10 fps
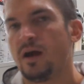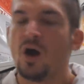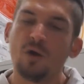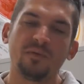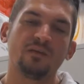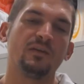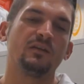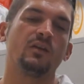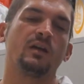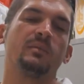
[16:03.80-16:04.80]
I hope this video
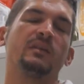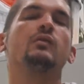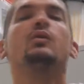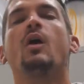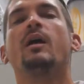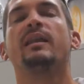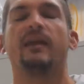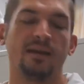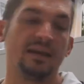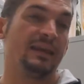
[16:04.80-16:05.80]
is not going to be too long and
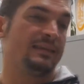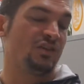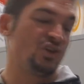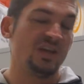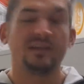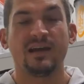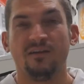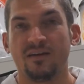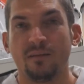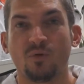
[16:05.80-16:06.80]
I'm going to get the shit
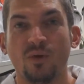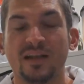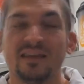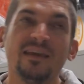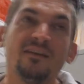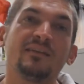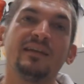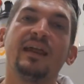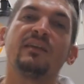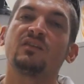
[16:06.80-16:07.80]
covered up quickly. There is
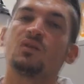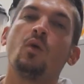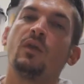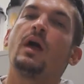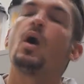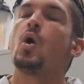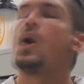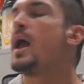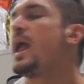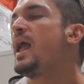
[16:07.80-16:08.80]
another score
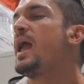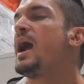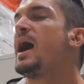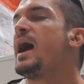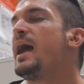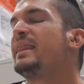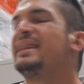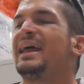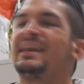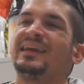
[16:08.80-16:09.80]
though,
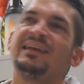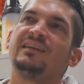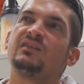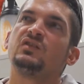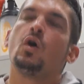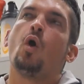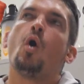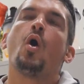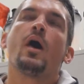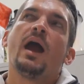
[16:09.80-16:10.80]
and that is
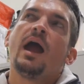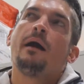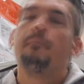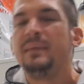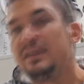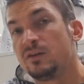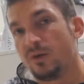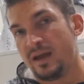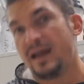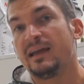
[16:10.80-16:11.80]
your
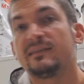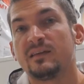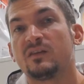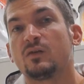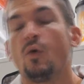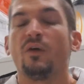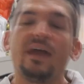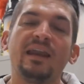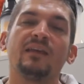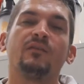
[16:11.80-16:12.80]
amino acid score.
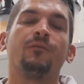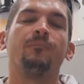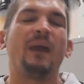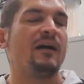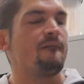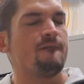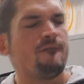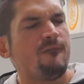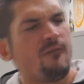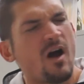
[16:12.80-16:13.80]
That is
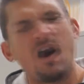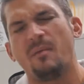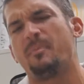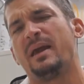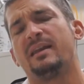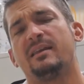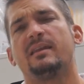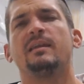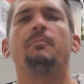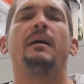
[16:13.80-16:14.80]
far better
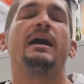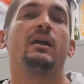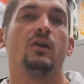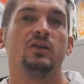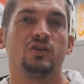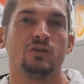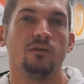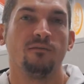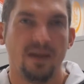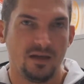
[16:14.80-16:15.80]
than the
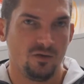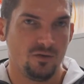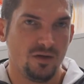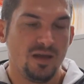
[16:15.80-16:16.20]
biological value.